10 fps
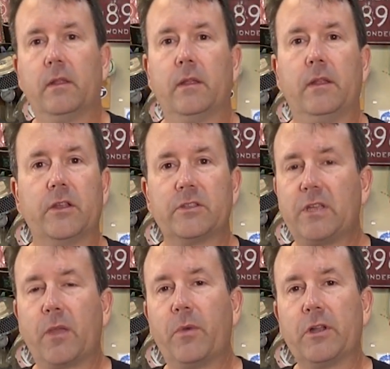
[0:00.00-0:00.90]
And it doesn't
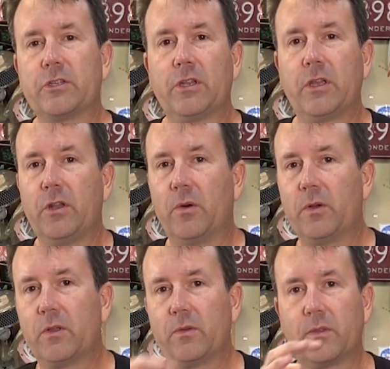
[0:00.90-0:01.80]
take much, you
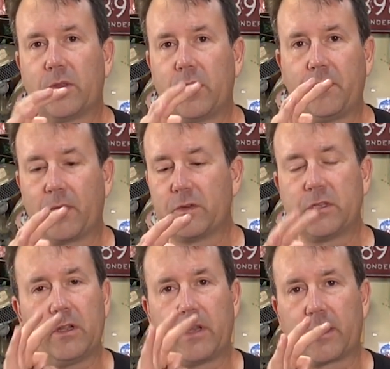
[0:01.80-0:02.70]
know, have you ever
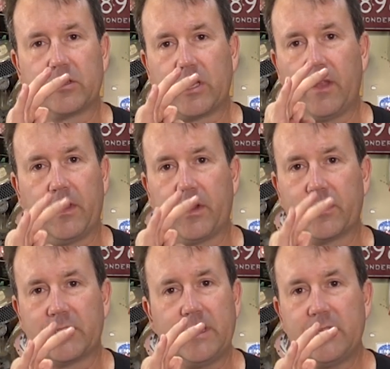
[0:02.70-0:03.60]
seen an idle jet? They are
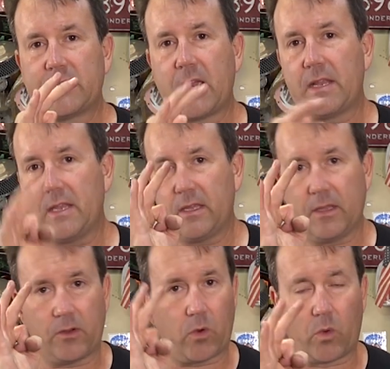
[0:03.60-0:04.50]
teeny tiny
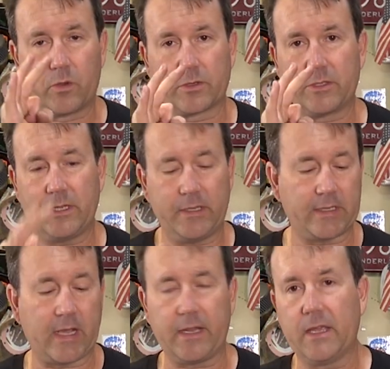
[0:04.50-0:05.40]
and the holes are teeny
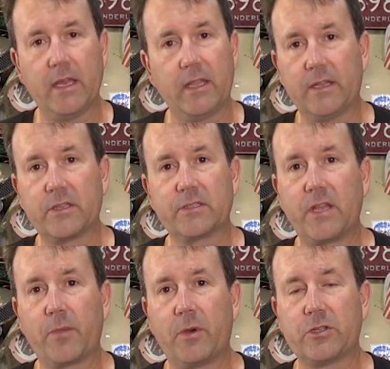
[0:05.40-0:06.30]
tiny. It doesn't
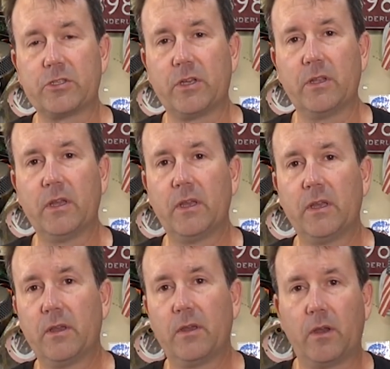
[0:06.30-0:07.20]
take much to
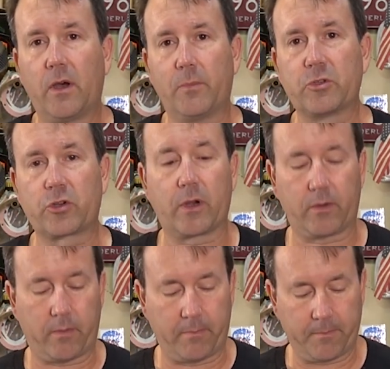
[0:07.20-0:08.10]
obstruct
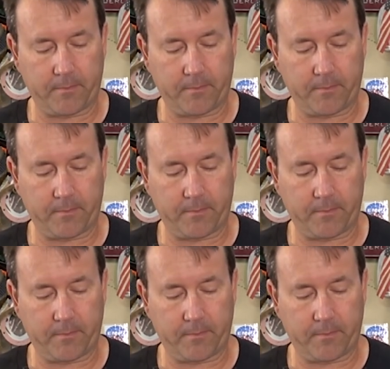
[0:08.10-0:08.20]
them.